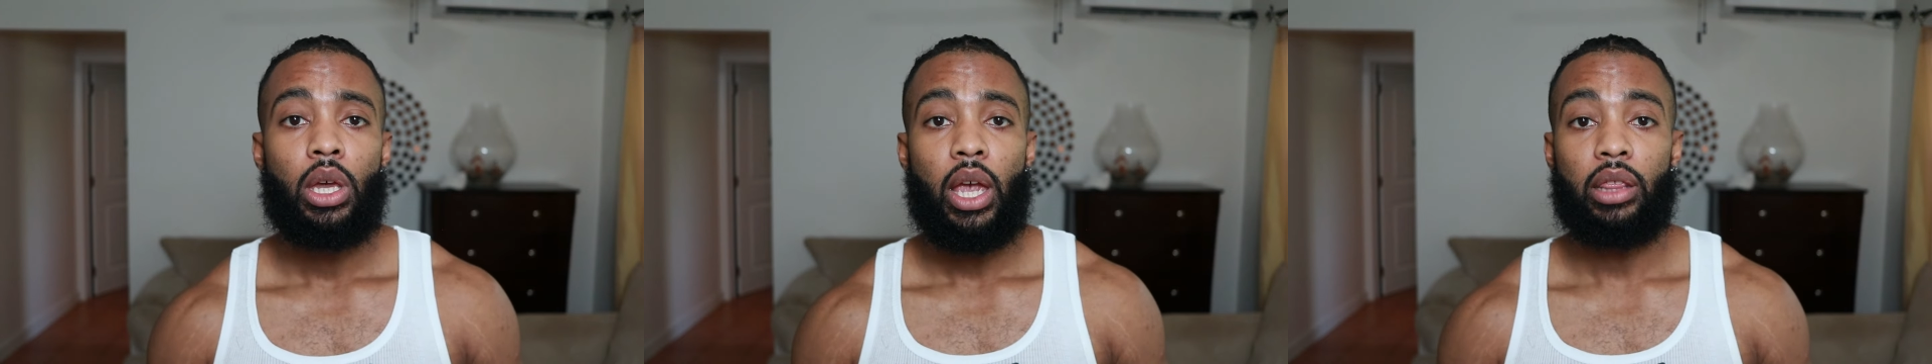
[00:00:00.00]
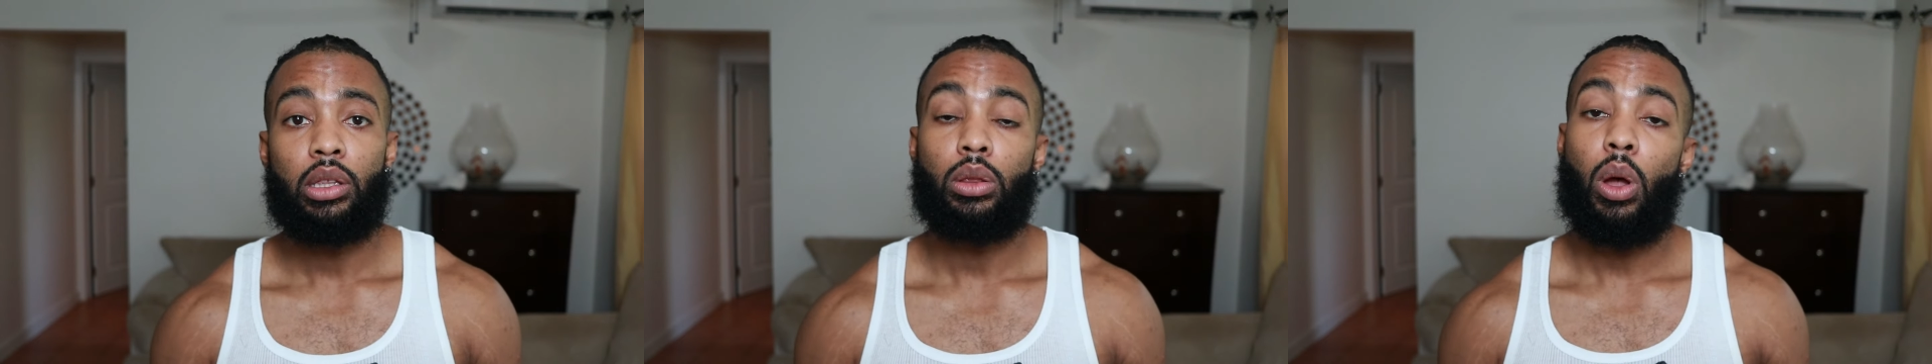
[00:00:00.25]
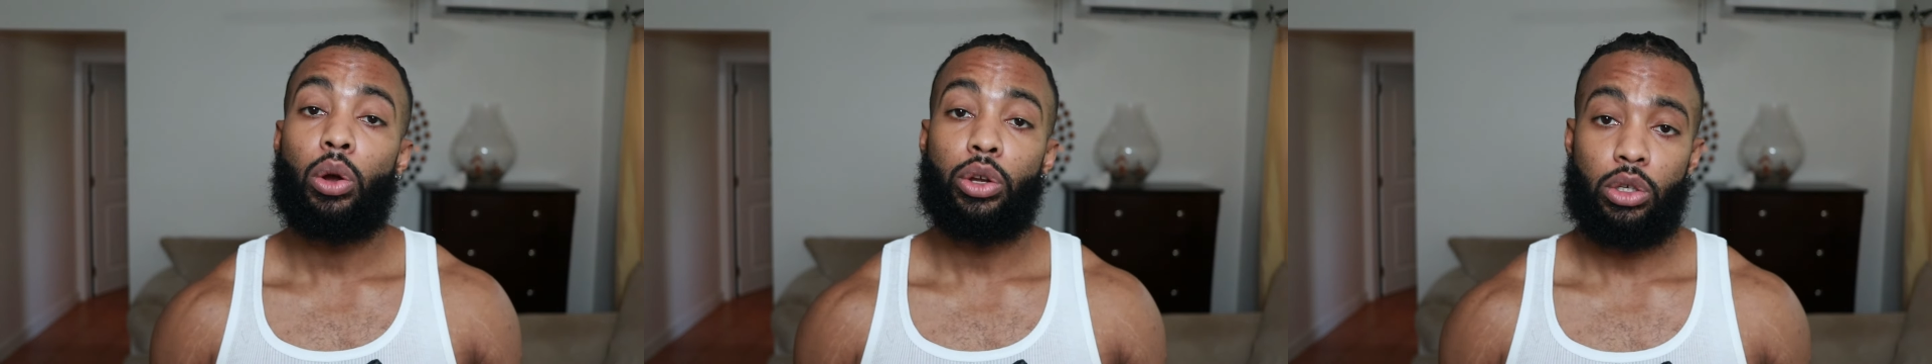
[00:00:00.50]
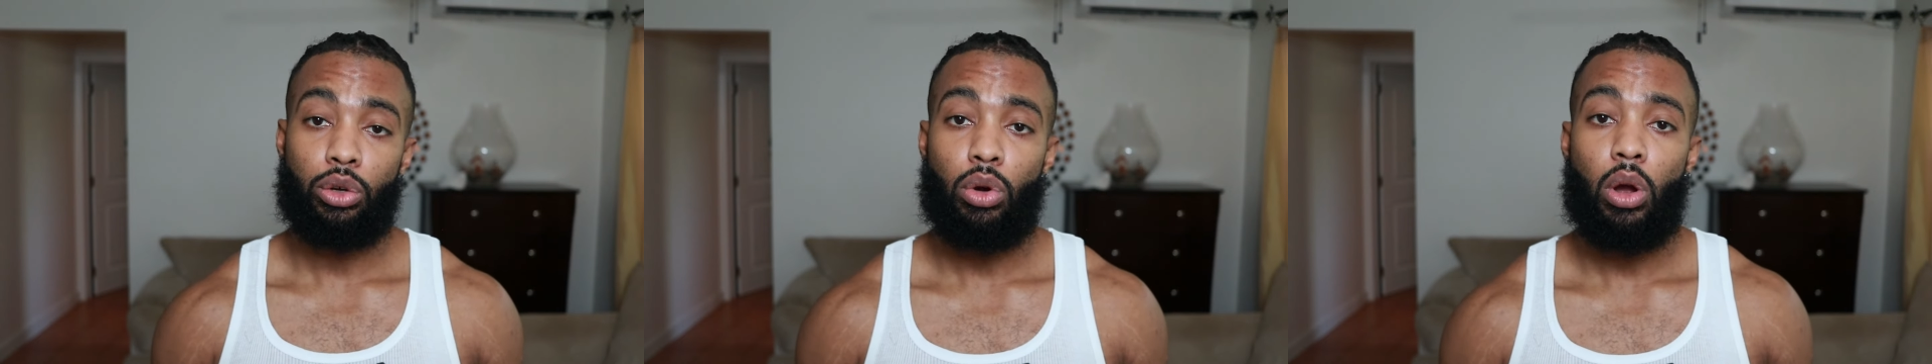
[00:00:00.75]
And the longer
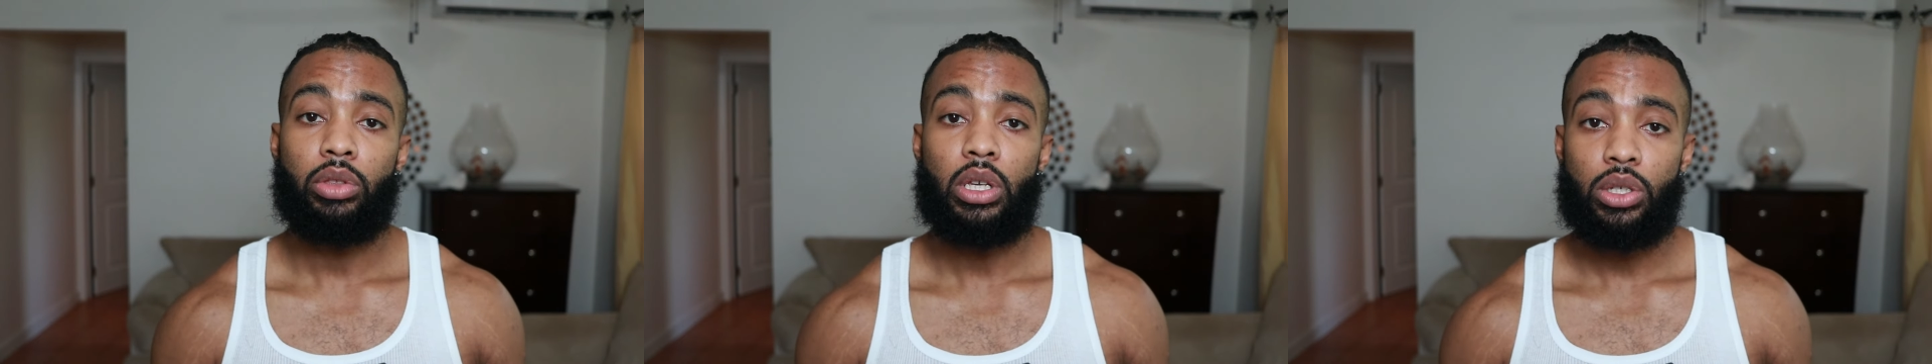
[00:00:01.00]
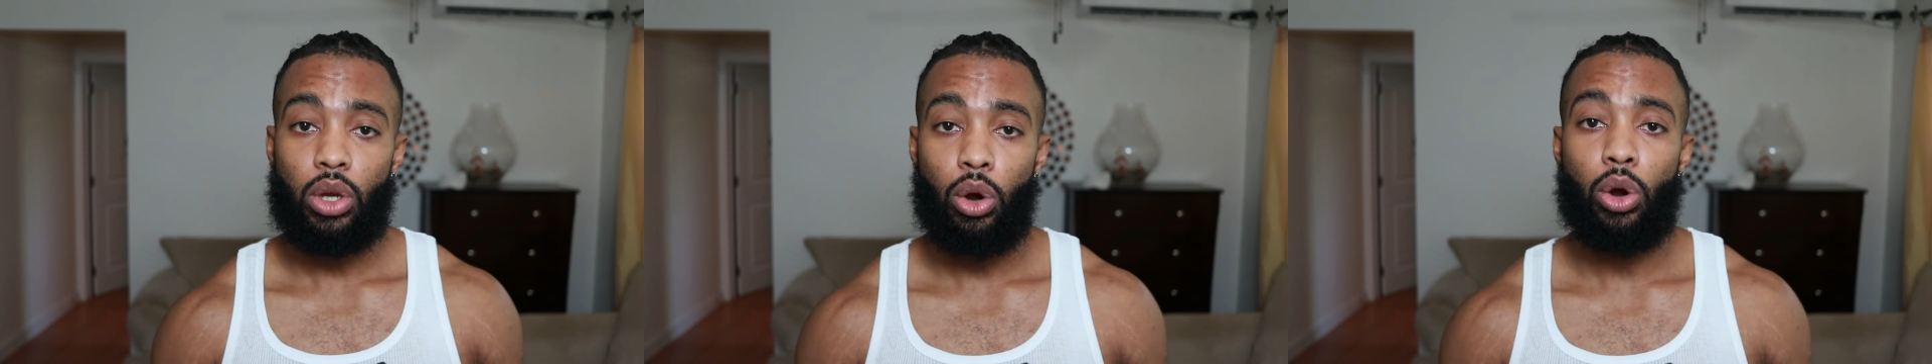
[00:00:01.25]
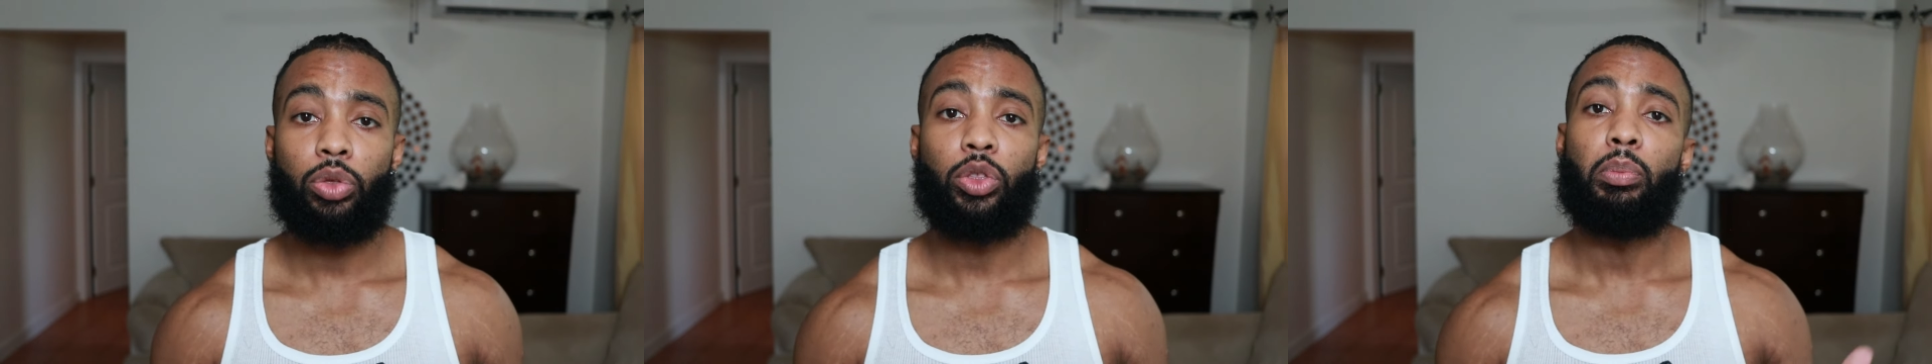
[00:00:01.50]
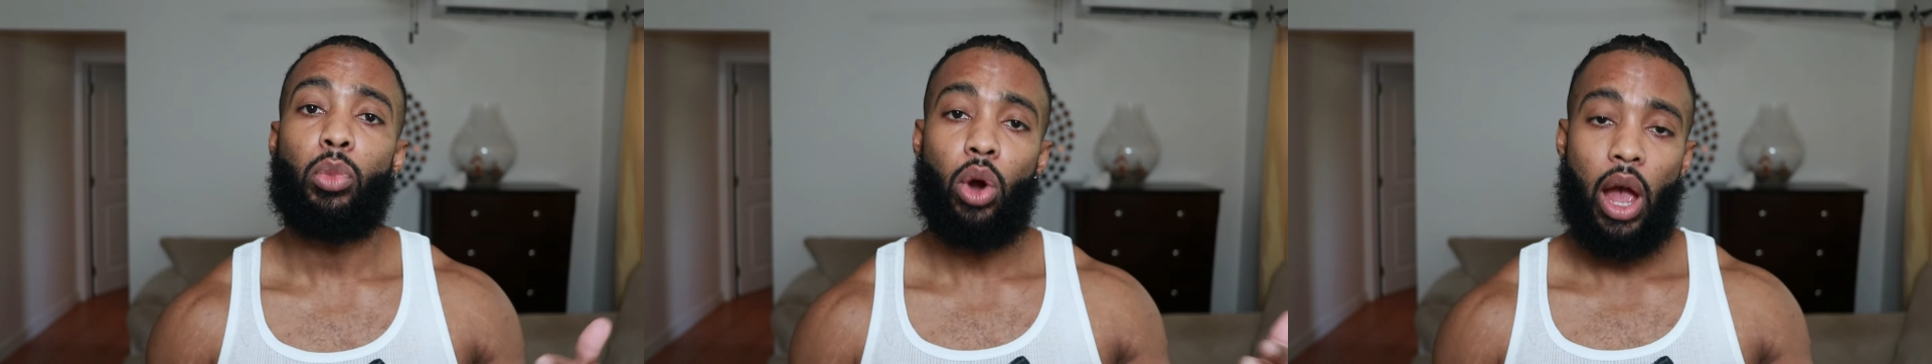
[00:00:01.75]
you're on this earth, the
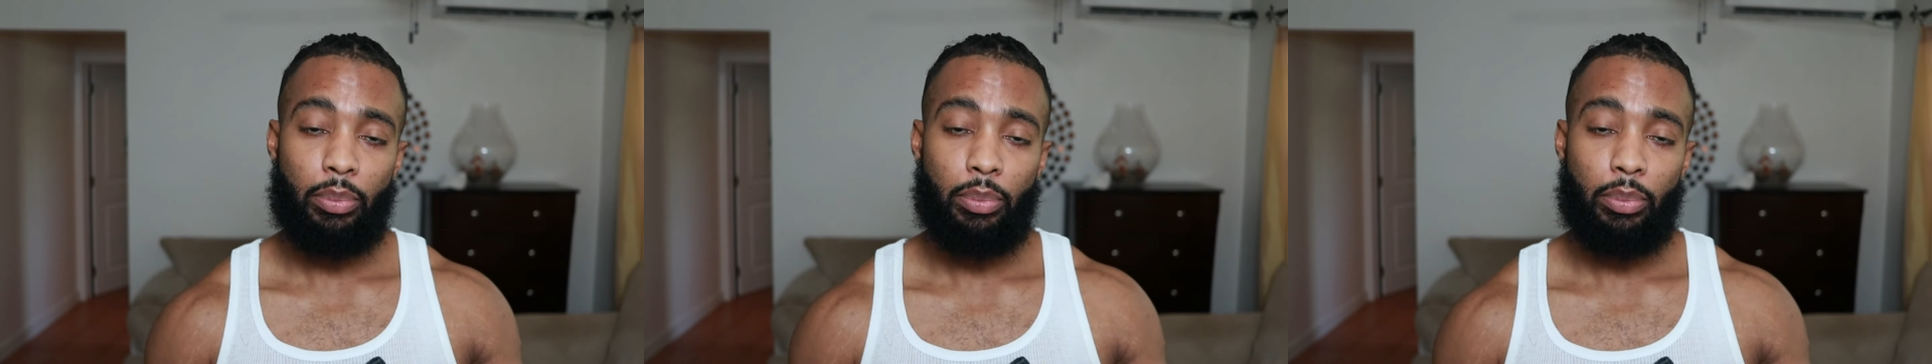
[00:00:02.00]
more